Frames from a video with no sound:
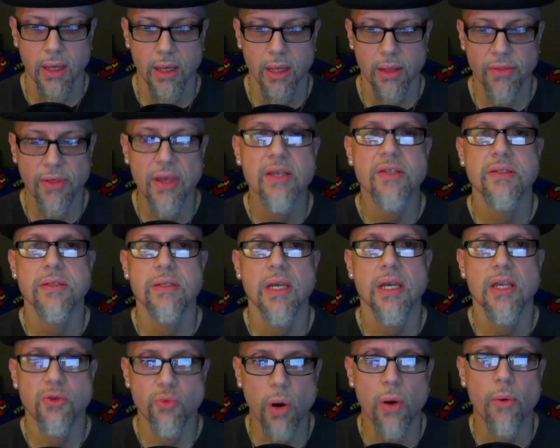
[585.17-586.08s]
This
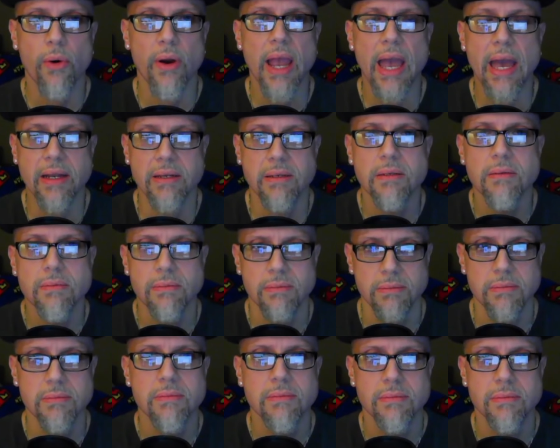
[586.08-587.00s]
is where we're at.
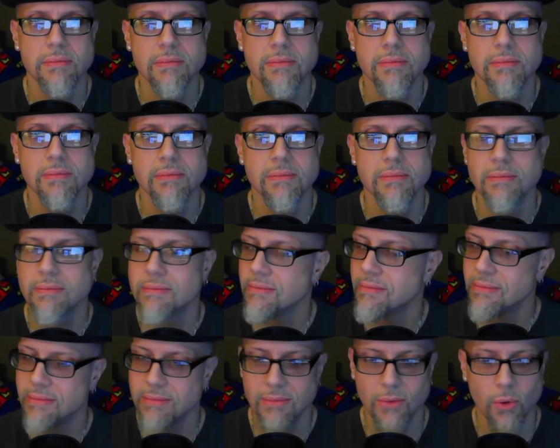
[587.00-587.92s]

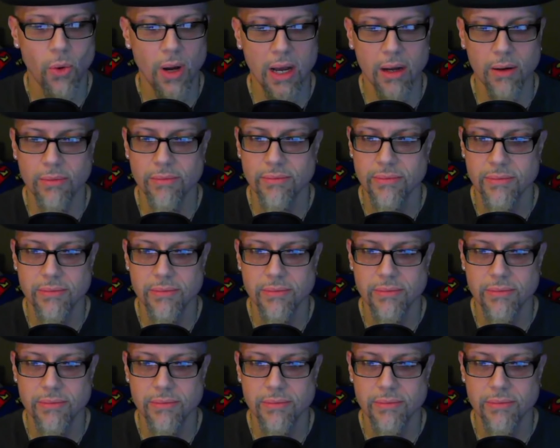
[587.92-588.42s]
Wow.